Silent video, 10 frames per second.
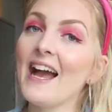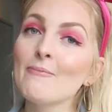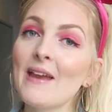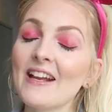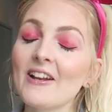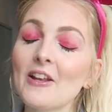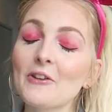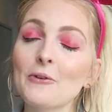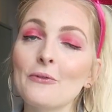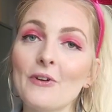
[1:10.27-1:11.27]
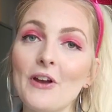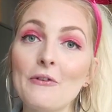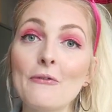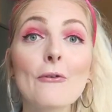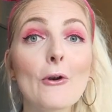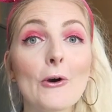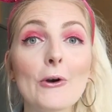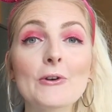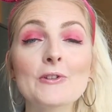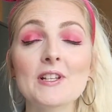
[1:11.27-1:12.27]
I make a lot of
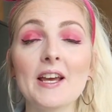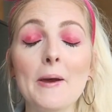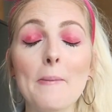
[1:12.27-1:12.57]
vlogs,